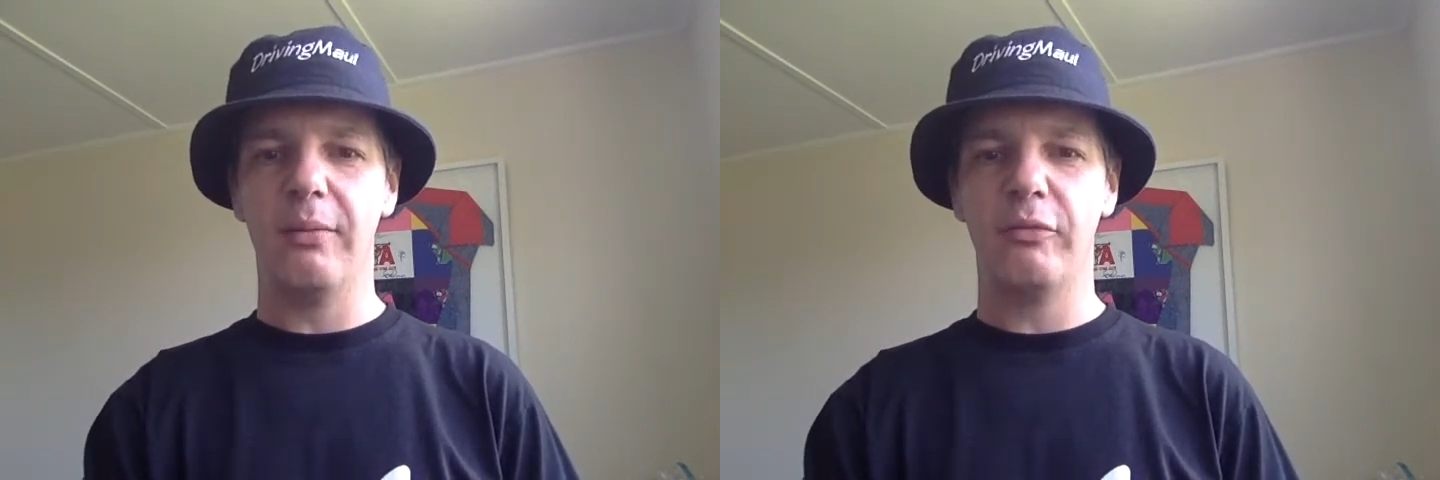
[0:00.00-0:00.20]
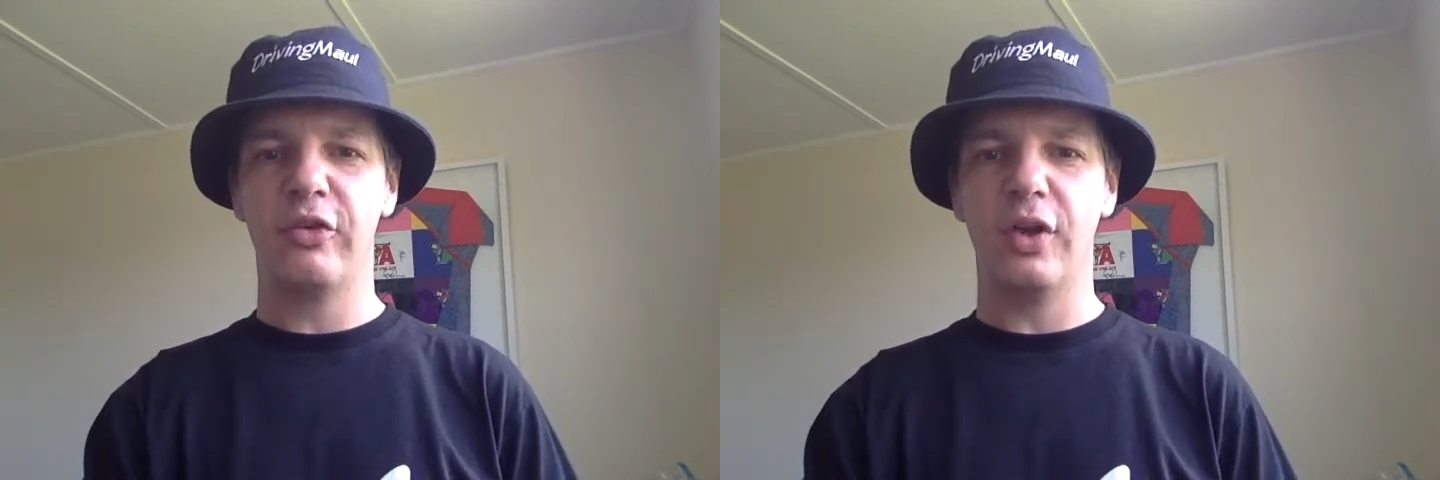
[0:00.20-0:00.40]

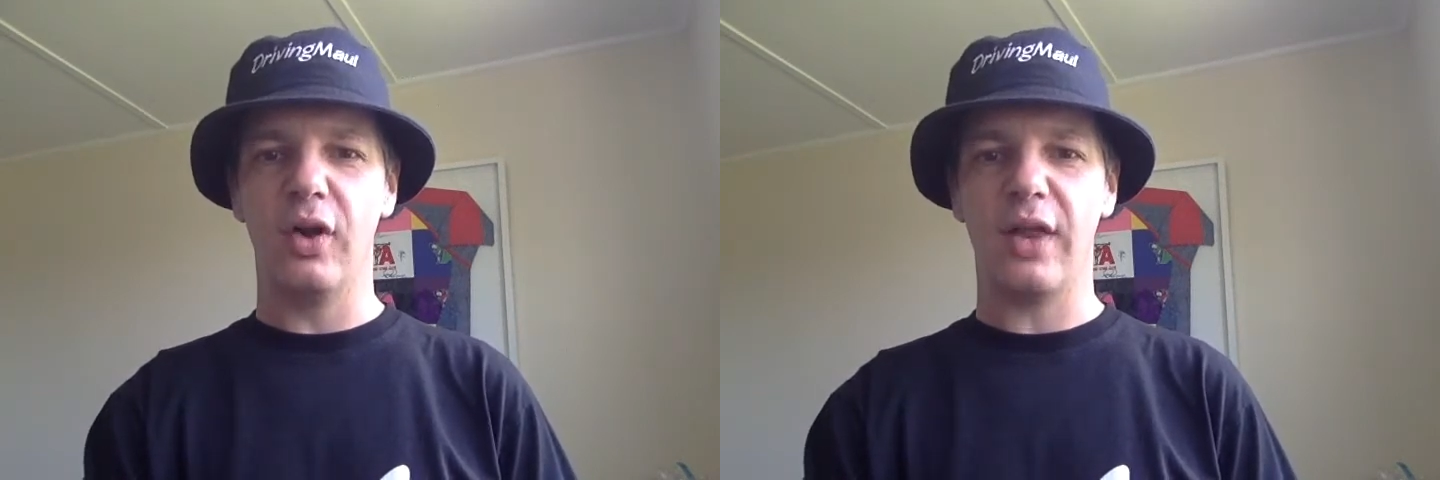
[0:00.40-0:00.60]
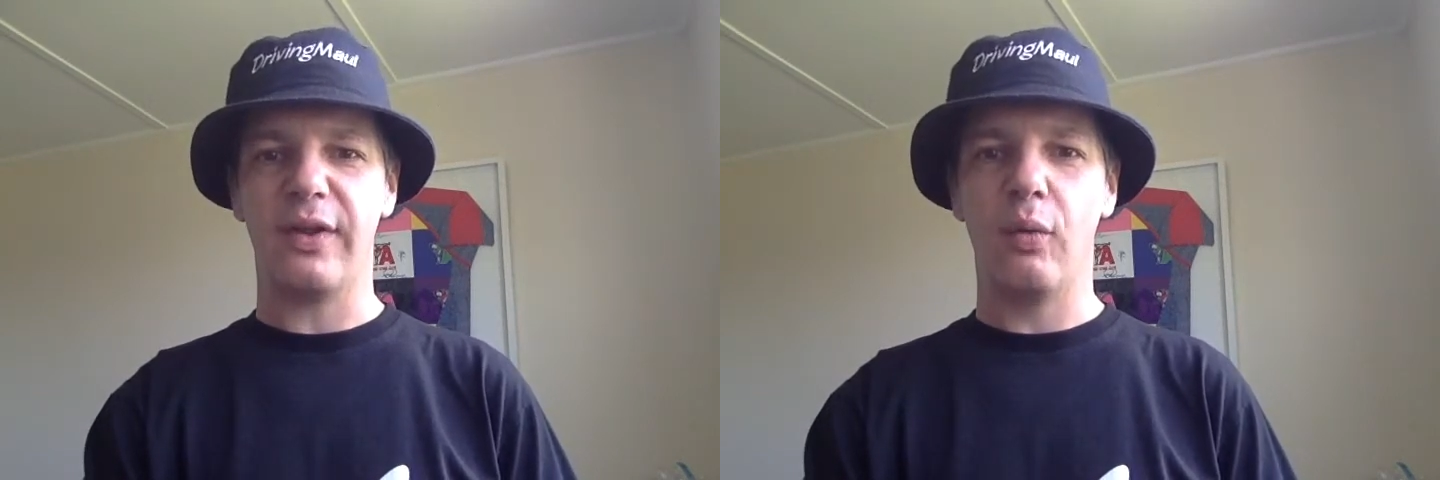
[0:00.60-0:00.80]

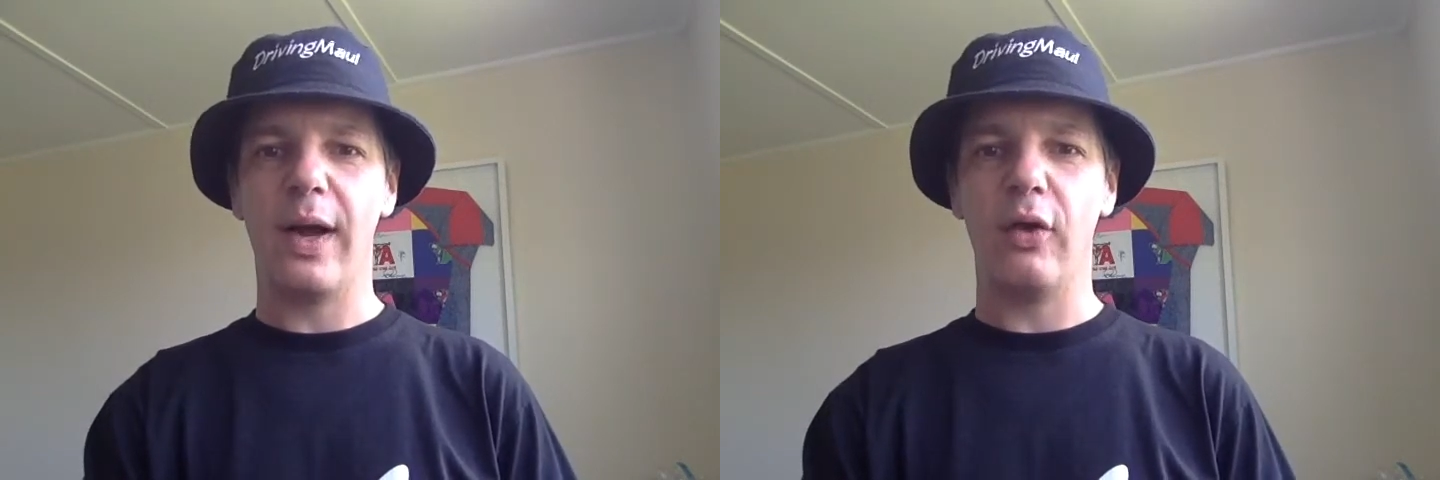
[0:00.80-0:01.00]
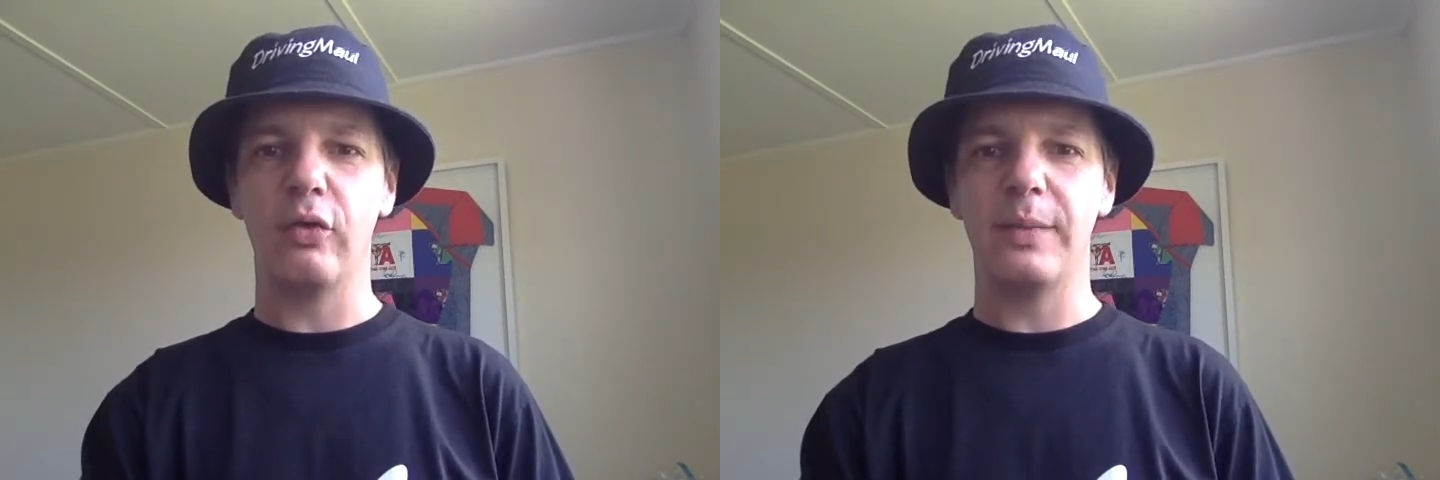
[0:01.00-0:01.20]
Still, I think
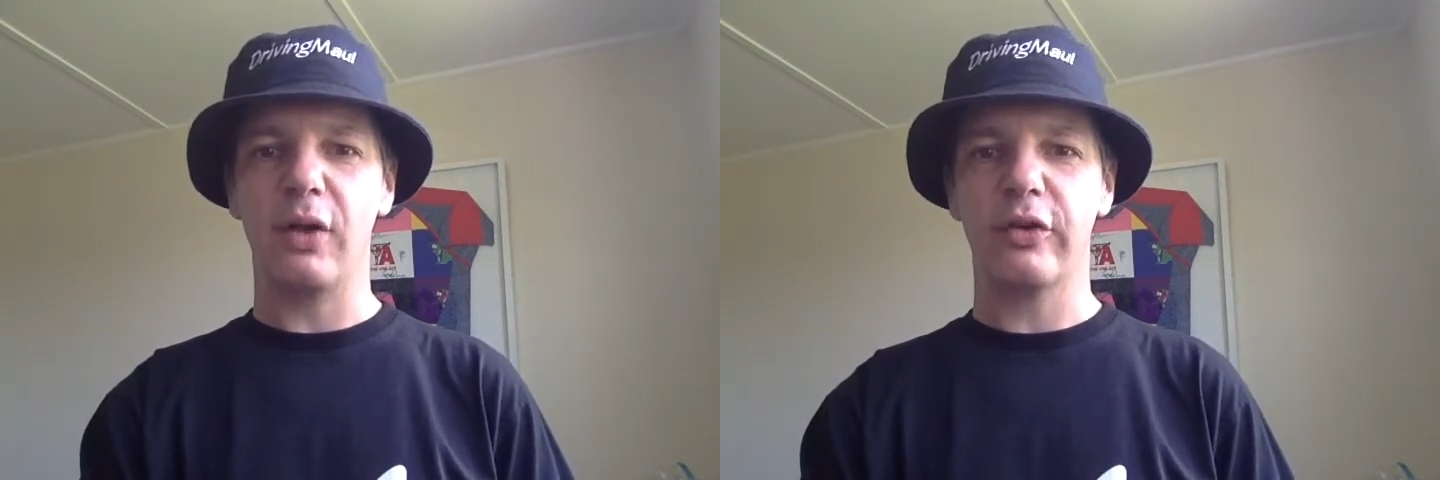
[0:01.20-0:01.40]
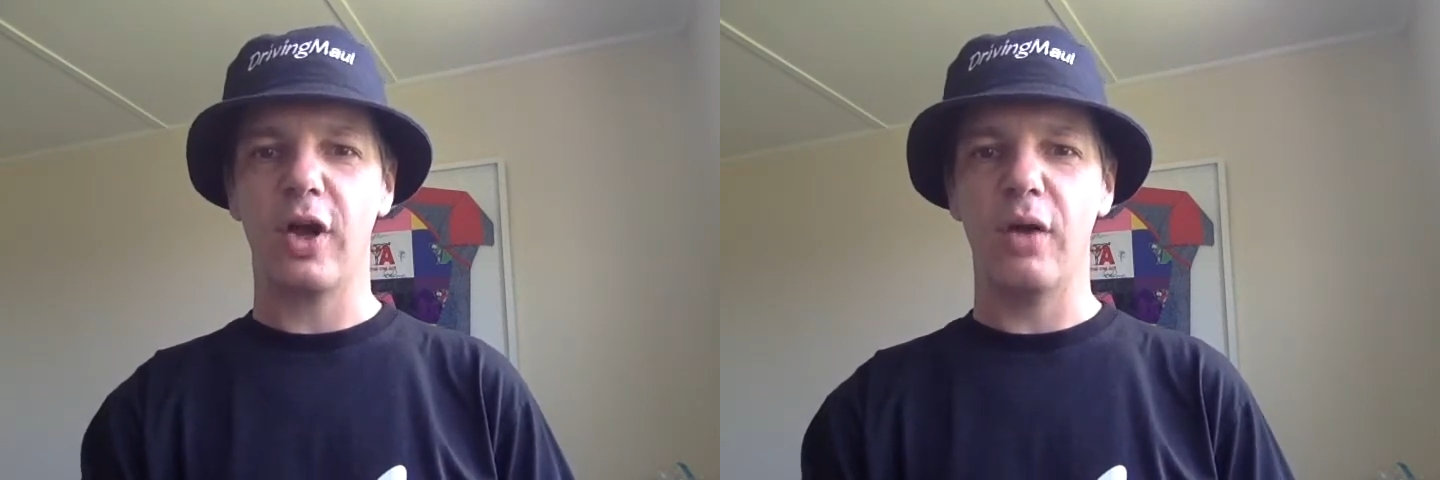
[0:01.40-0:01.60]
Wales will be
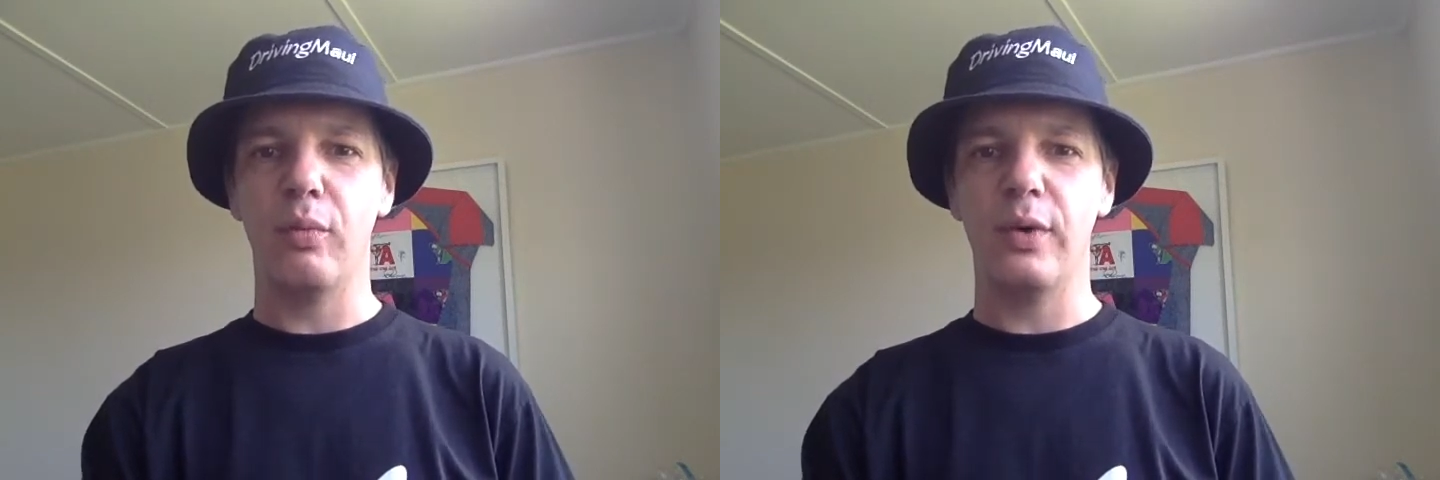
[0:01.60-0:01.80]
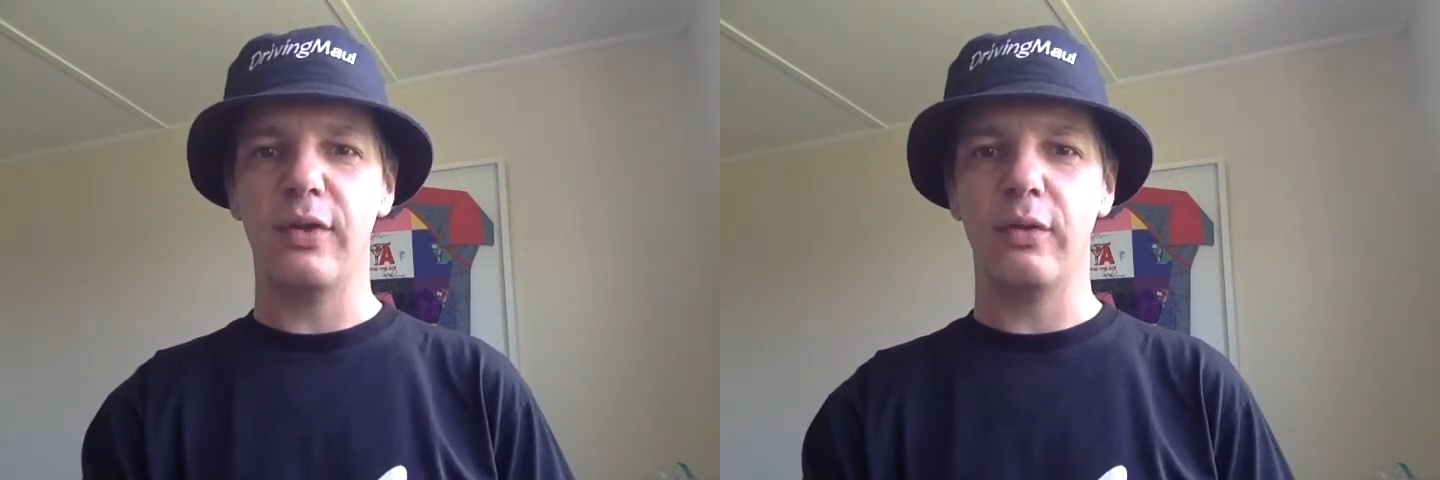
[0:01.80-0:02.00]
able to cope
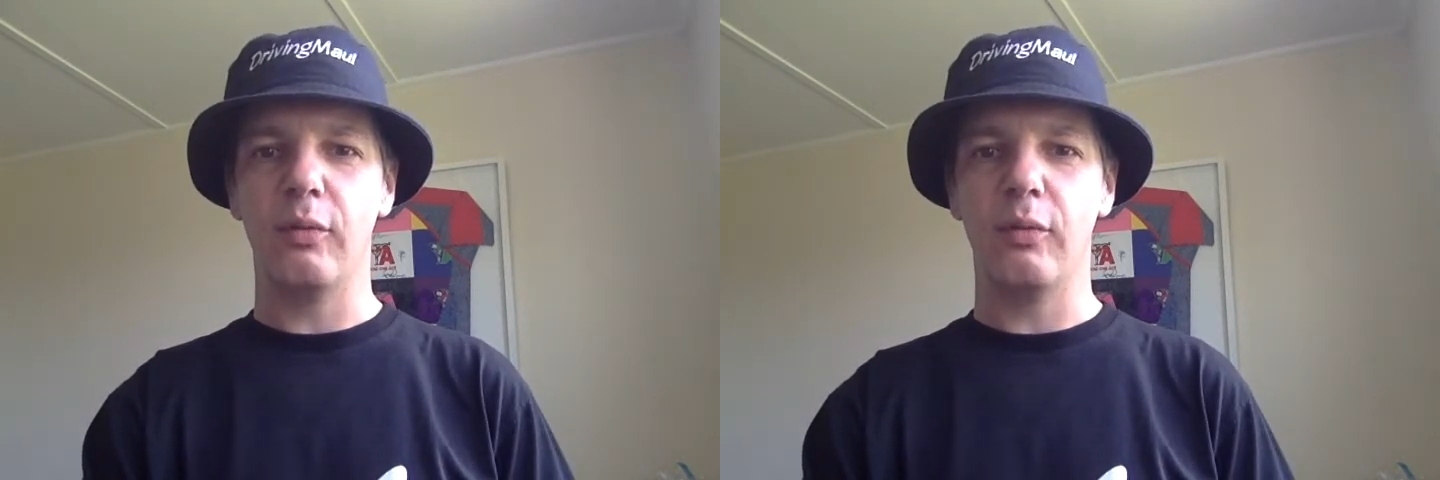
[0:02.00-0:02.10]
with